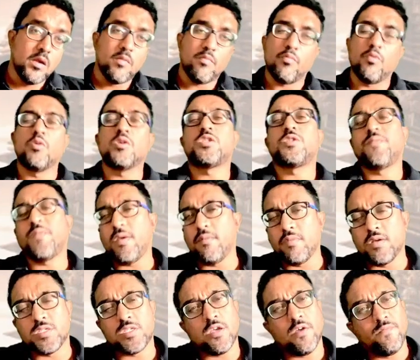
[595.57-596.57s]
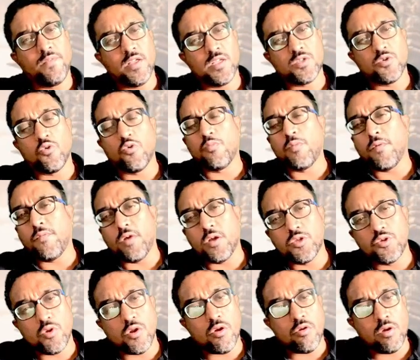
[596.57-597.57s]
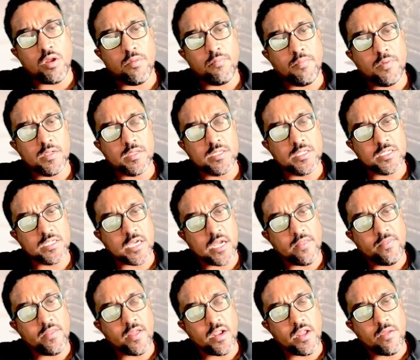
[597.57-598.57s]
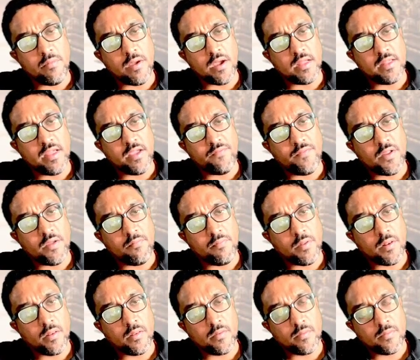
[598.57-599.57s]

Most famous of this group of Khajuraho temples is Khandariya Mahadev temple.